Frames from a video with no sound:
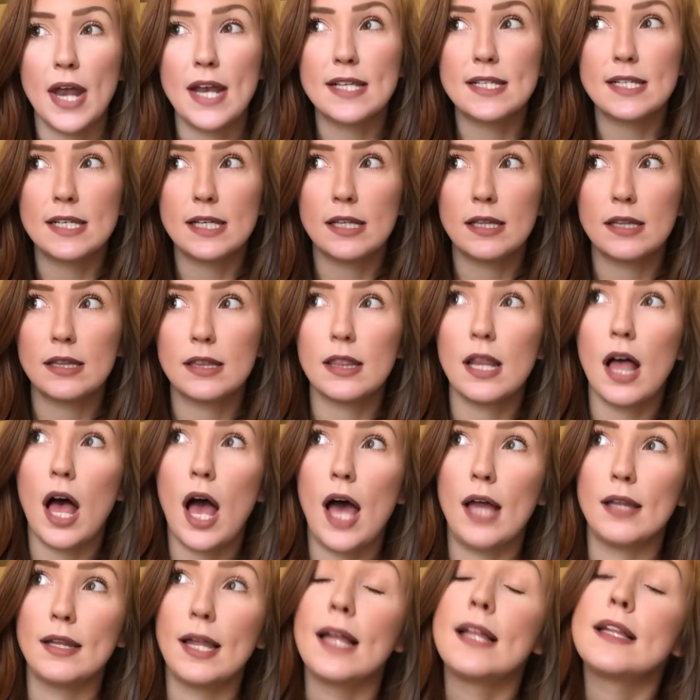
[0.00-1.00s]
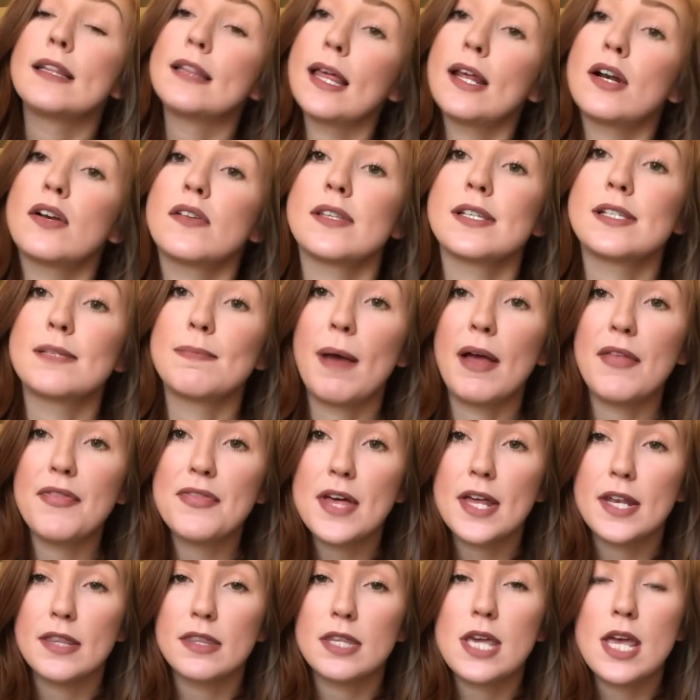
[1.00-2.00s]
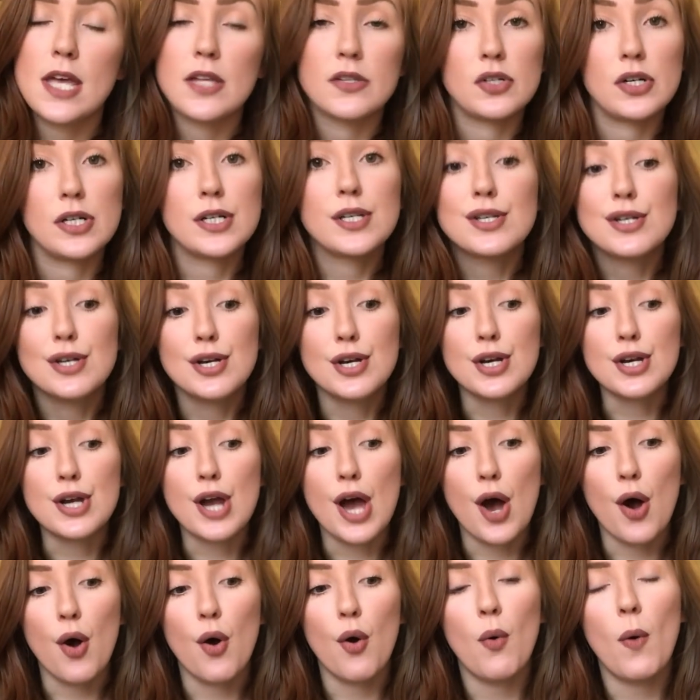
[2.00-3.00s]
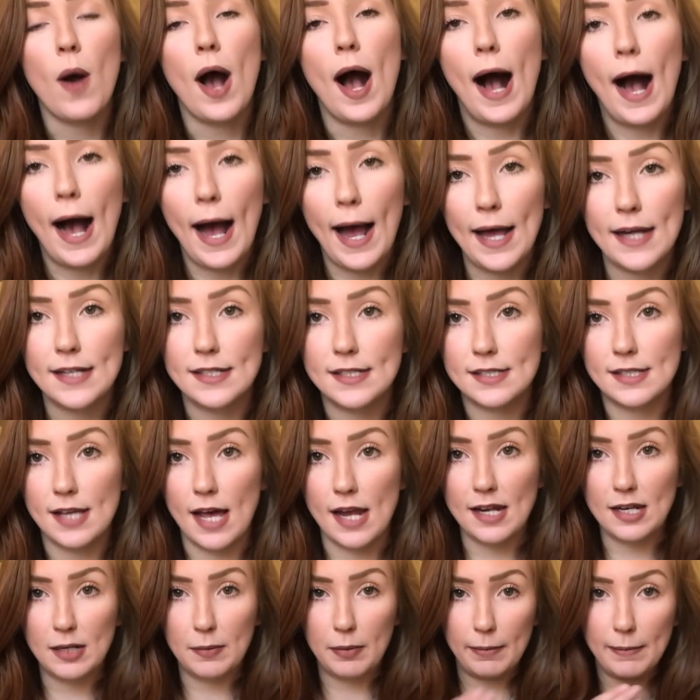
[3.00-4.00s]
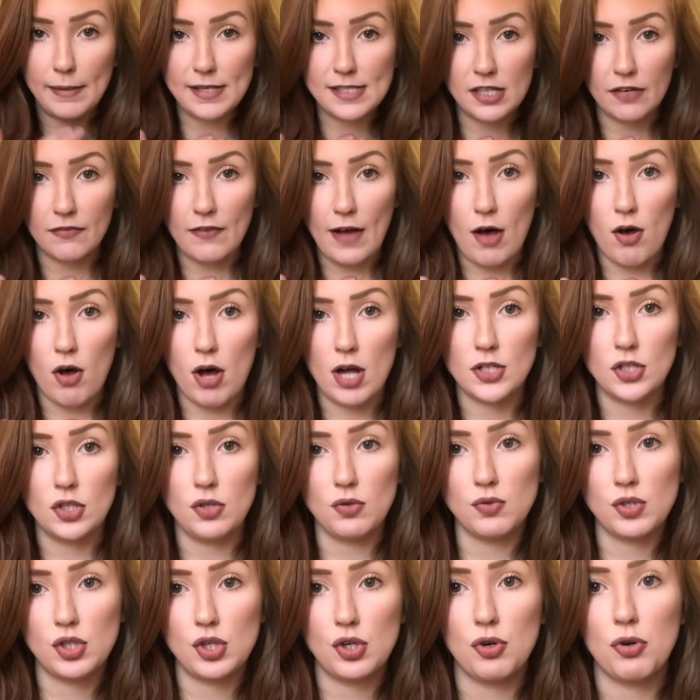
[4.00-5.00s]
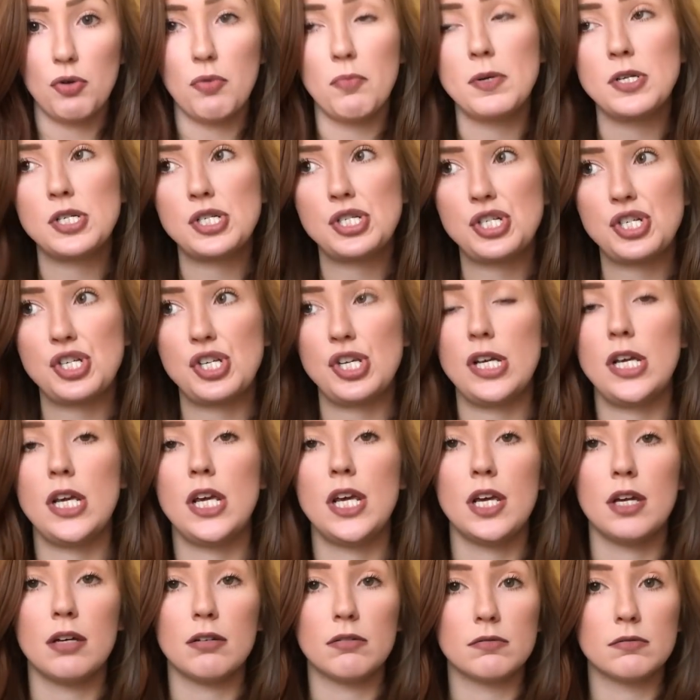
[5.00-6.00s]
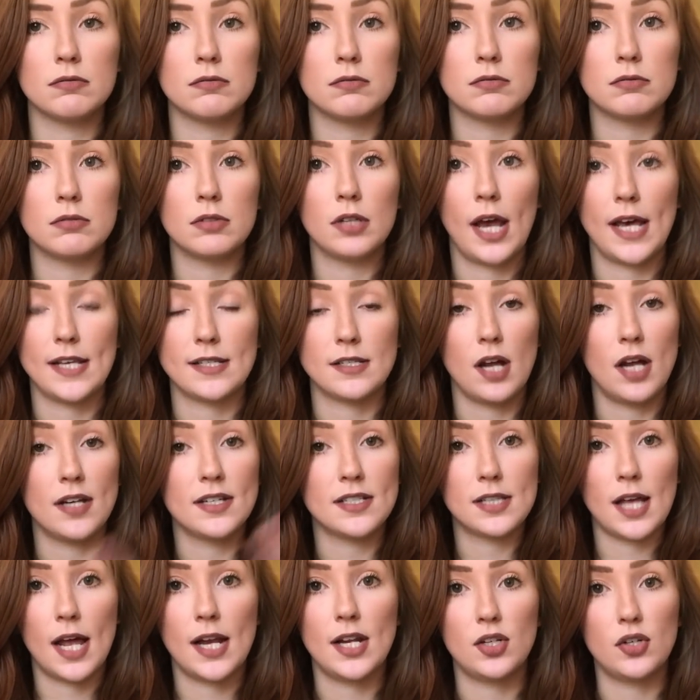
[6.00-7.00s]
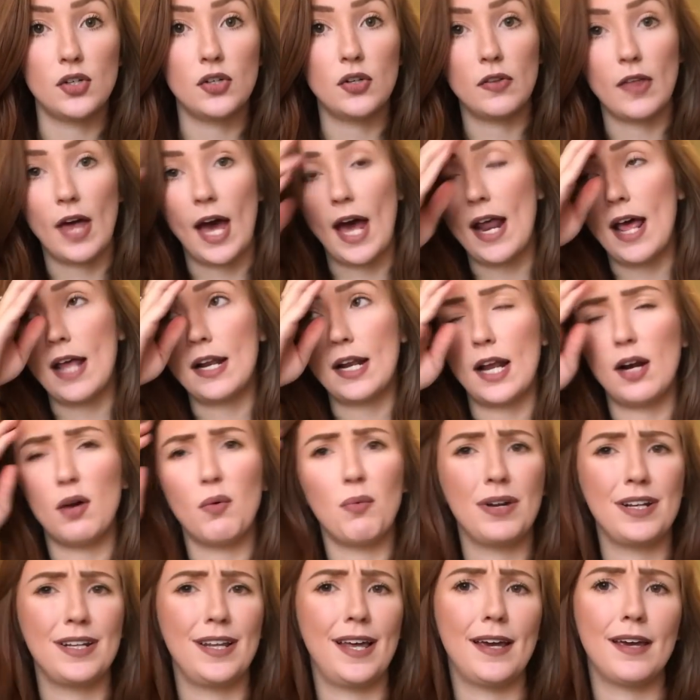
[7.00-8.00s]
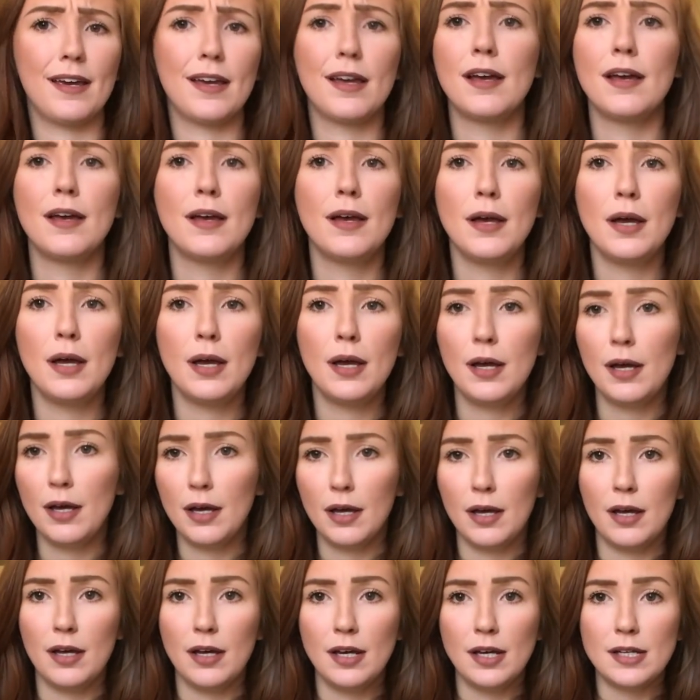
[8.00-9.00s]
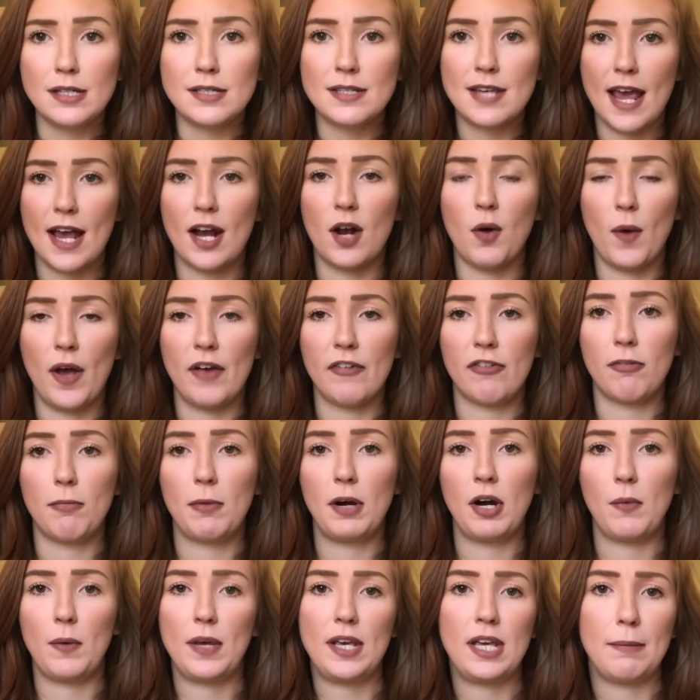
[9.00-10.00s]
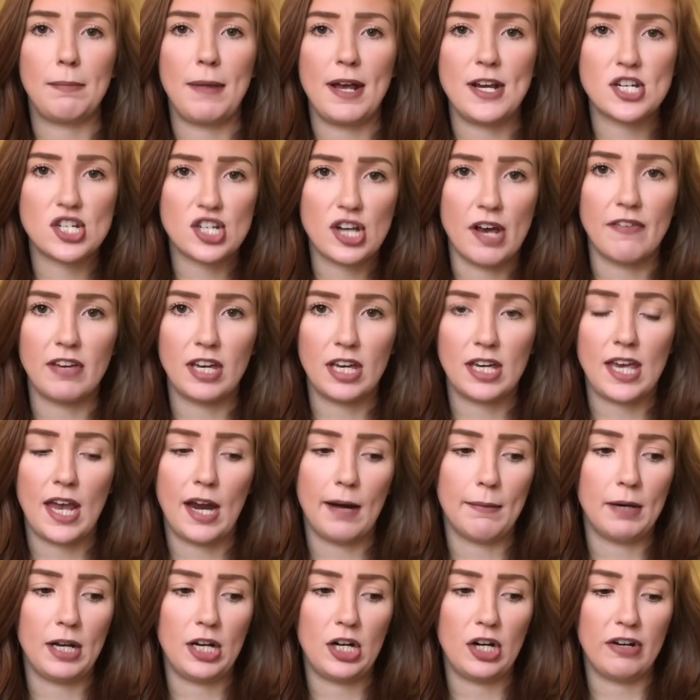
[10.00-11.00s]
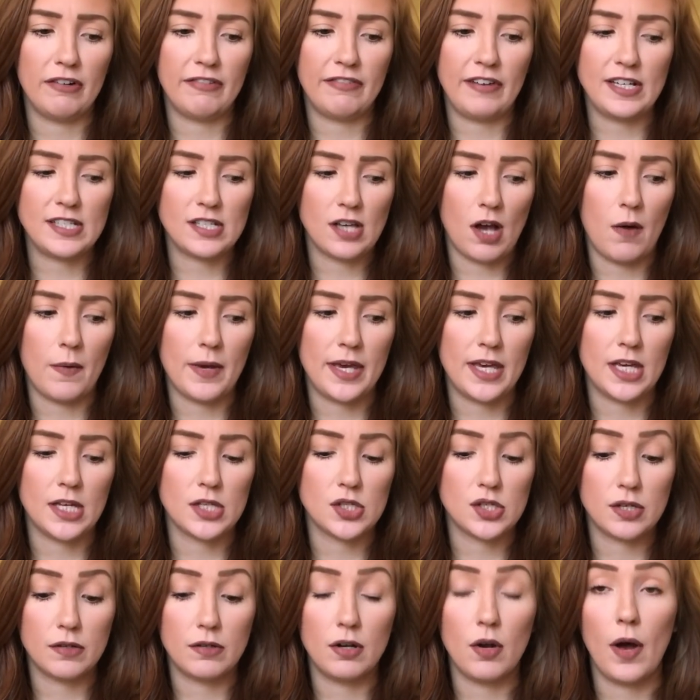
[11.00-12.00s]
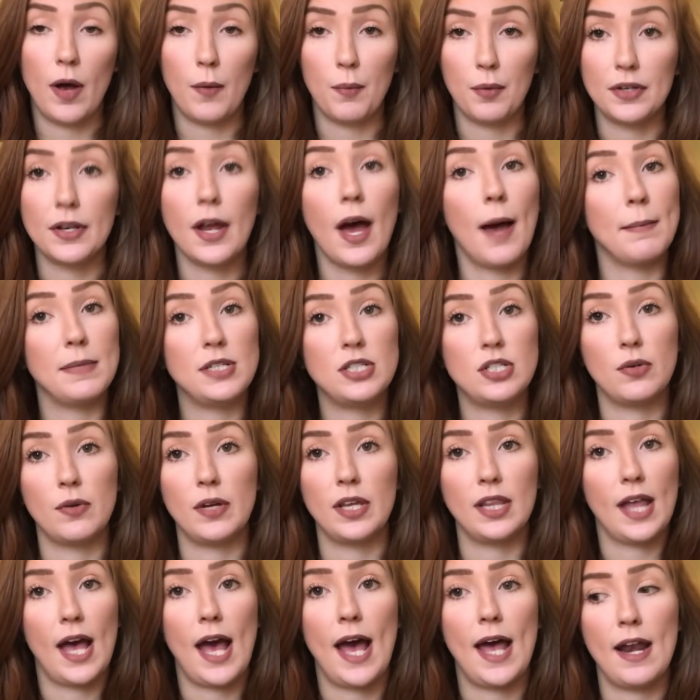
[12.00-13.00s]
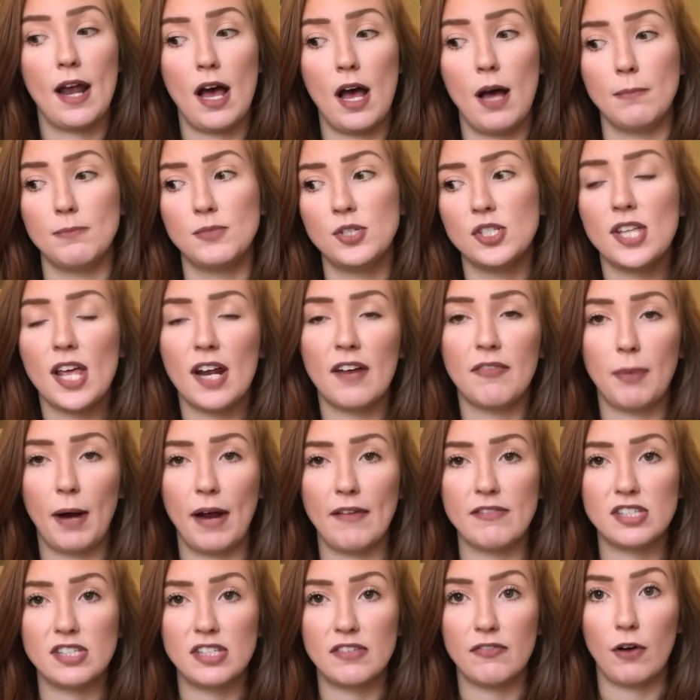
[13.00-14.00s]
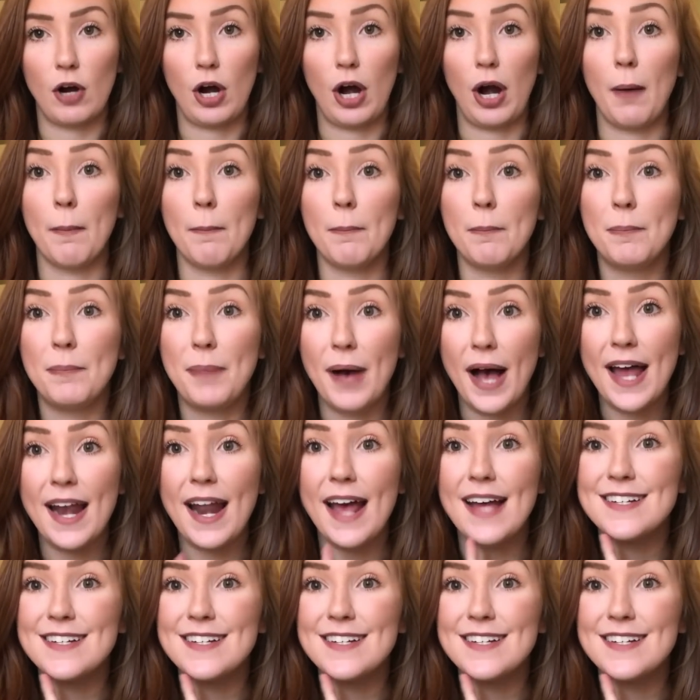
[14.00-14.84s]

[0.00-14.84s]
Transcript: that is in uh, like later this month? And the answer is no. I decided to put myself out on YouTube. She has not decided to do that. And I don't want to like take away from her weekend by shoving a camera in her face all weekend. So no, I will not be doing that um, just out of privacy for her. But